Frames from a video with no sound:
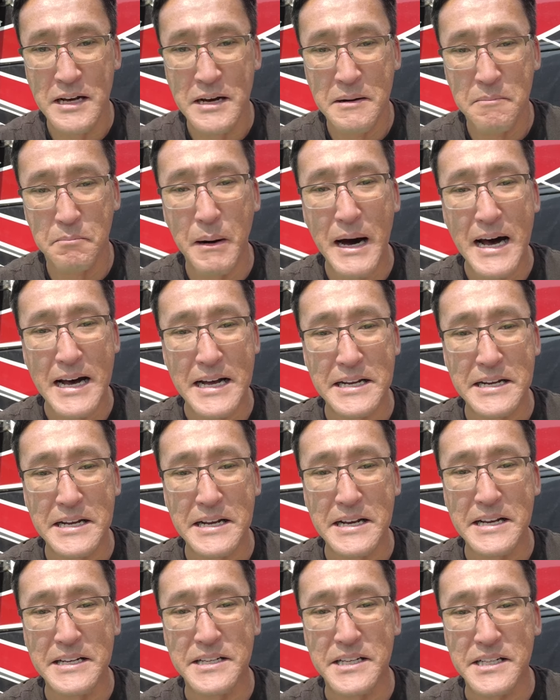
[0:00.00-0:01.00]
But
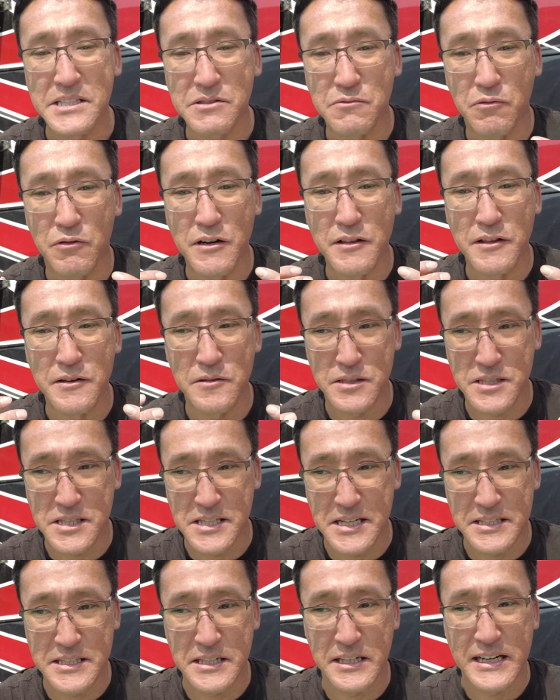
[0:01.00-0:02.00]
it's just one of those
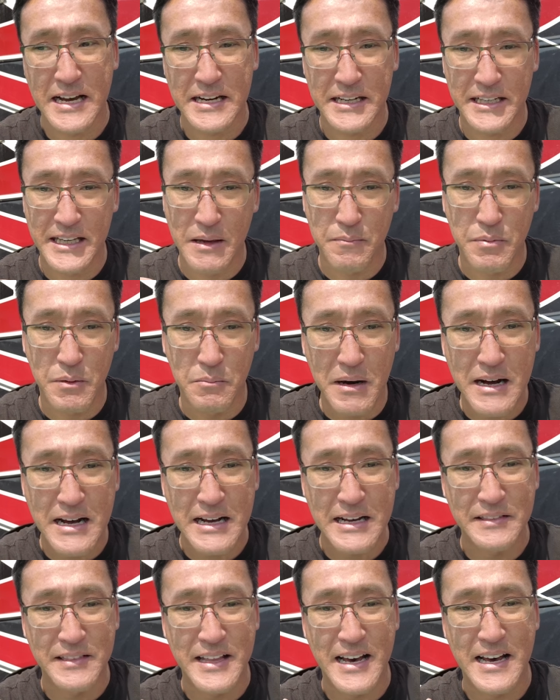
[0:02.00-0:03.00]
things to kind of keep in
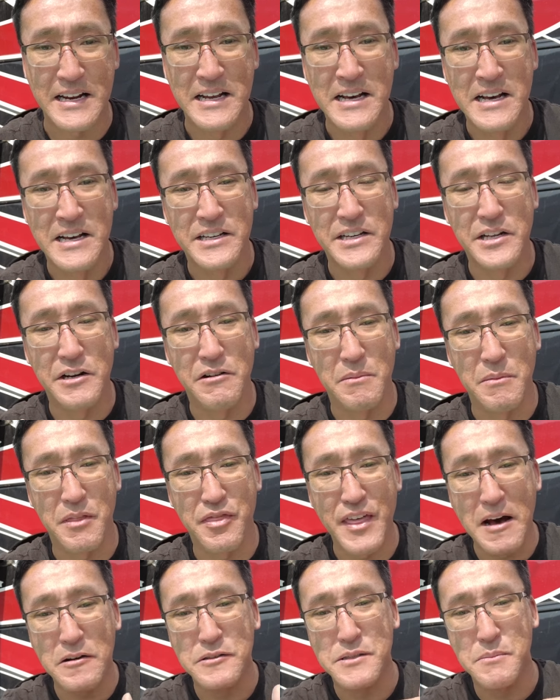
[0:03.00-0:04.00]
mind that, I'm
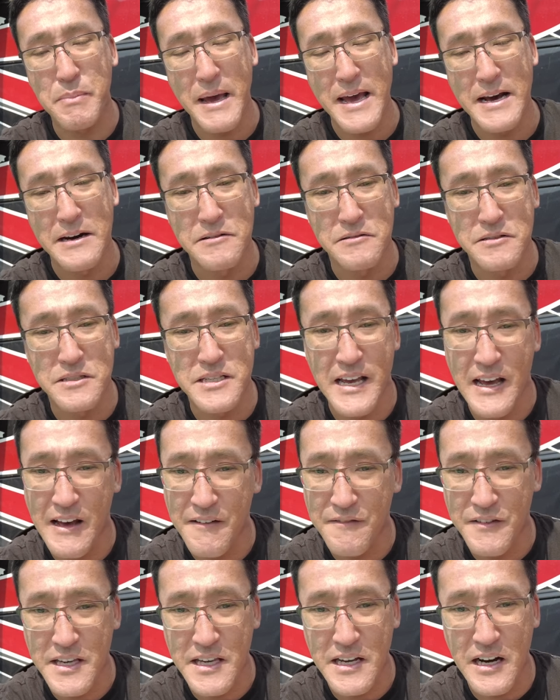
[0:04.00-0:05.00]
1,000 pounds
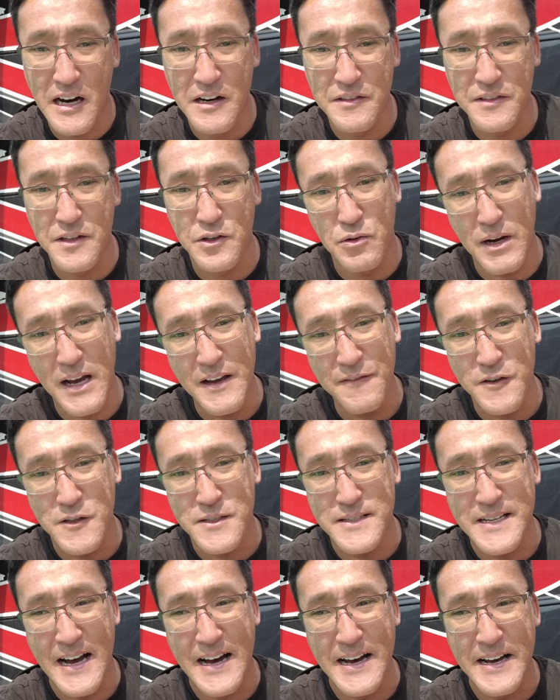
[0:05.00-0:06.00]
heavy on the driver's
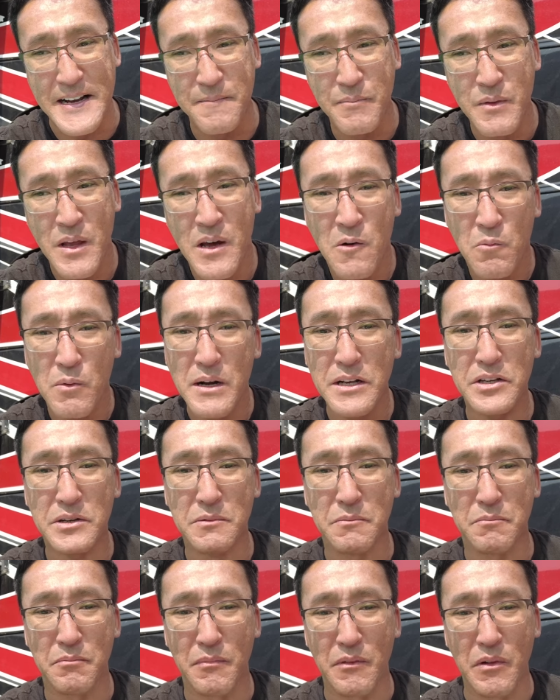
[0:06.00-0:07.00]
side,
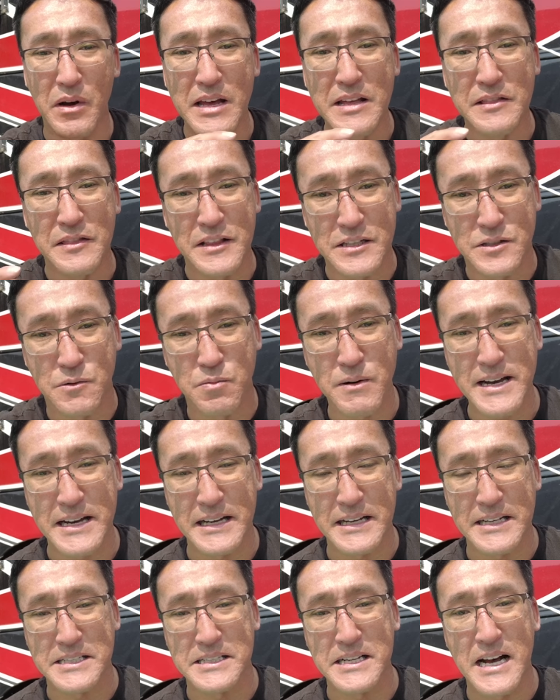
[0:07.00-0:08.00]
which in this
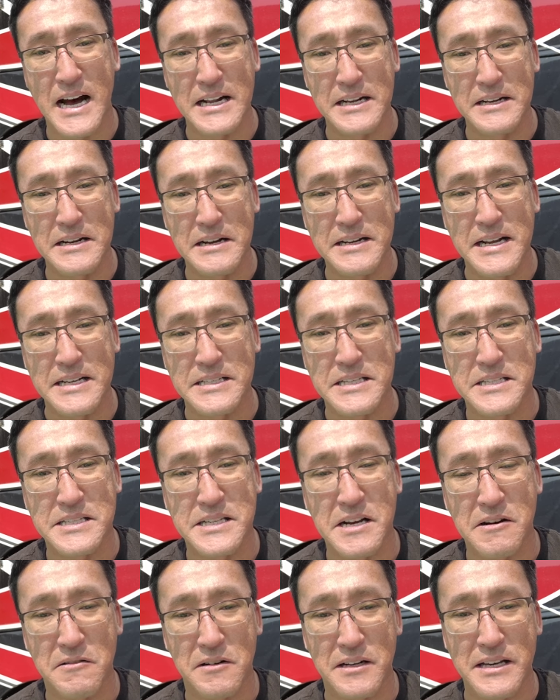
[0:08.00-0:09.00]
rig is not
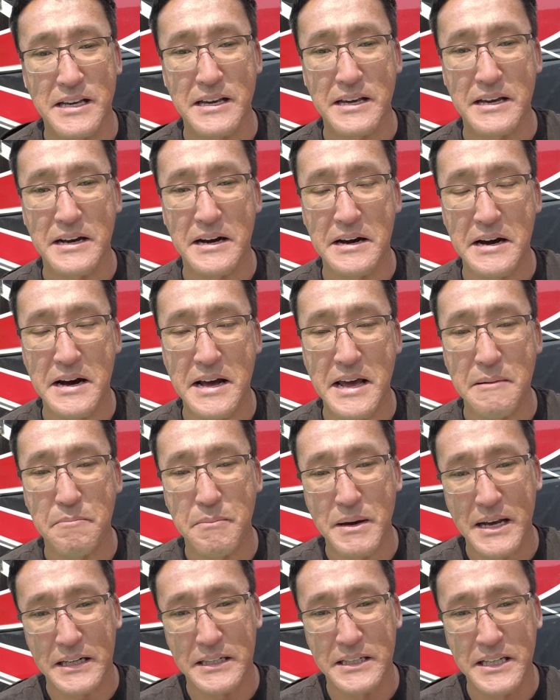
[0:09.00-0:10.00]
necessarily a
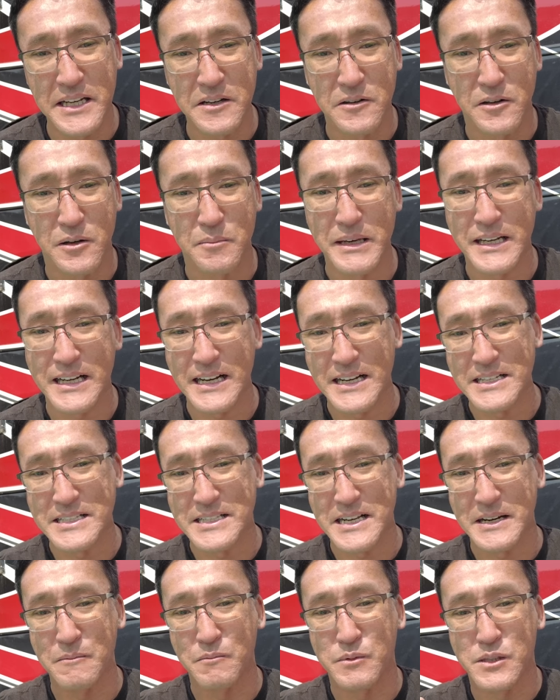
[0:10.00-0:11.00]
big deal
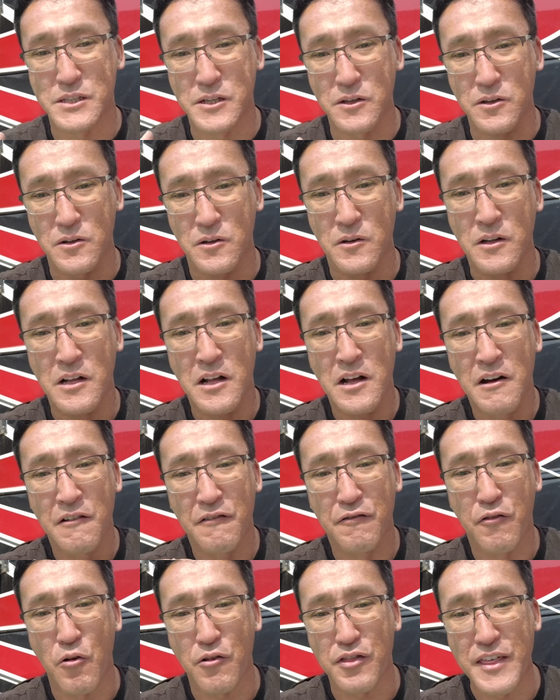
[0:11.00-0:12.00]
because I'm still
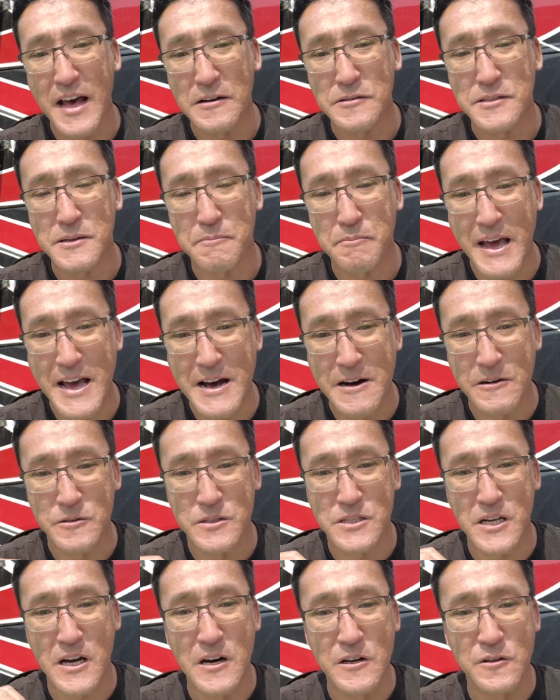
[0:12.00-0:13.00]
4,000
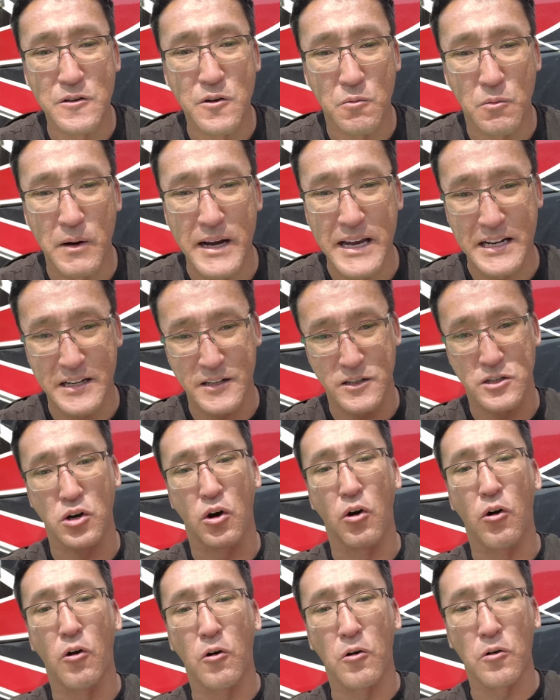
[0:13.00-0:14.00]
pounds underweight
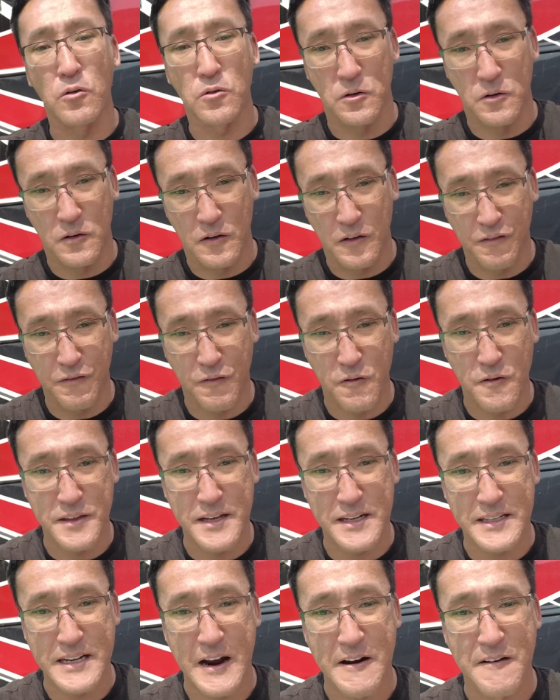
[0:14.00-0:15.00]
total for the
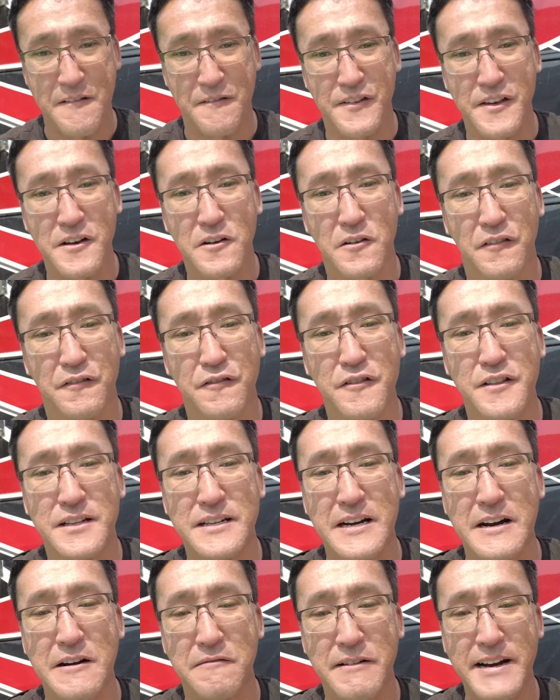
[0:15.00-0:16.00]
entire vehicle, for the
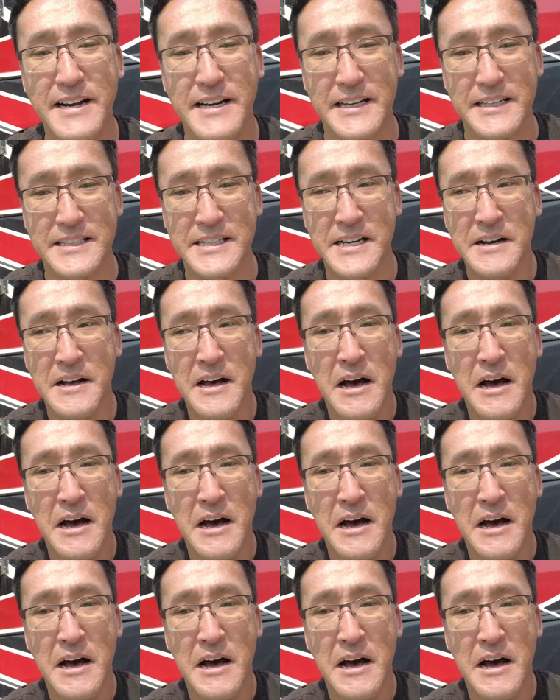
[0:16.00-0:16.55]
entire ratings.